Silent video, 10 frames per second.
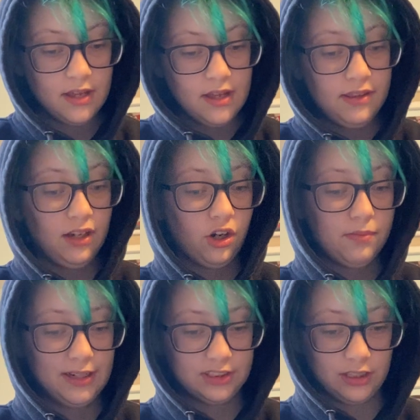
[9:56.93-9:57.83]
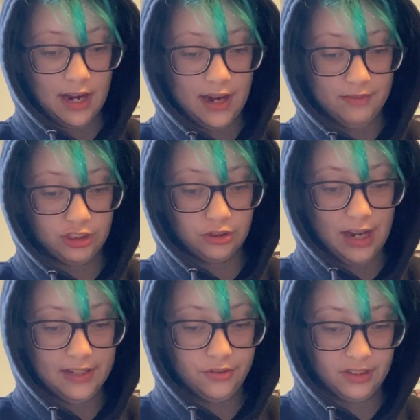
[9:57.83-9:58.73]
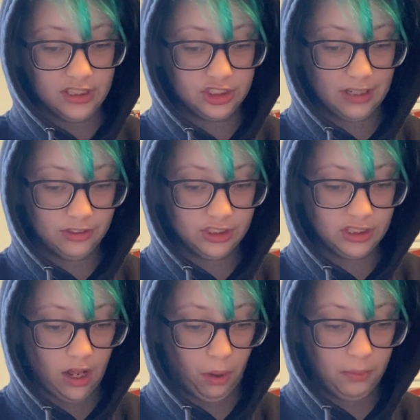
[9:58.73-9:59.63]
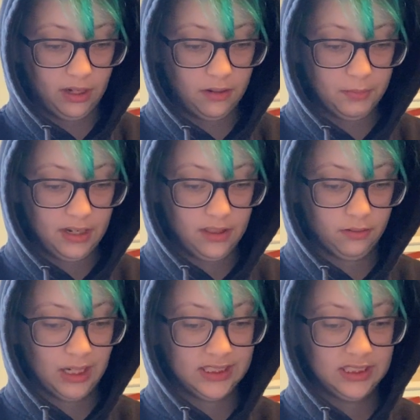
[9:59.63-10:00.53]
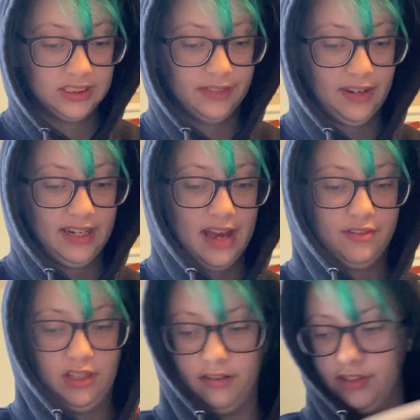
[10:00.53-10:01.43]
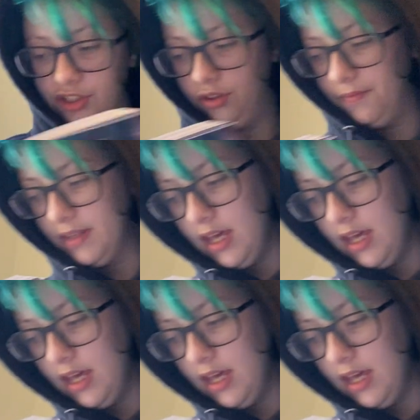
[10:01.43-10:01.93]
The Earthmaster had never tried using his shovel to tunnel beneath the residence of any heavenly official.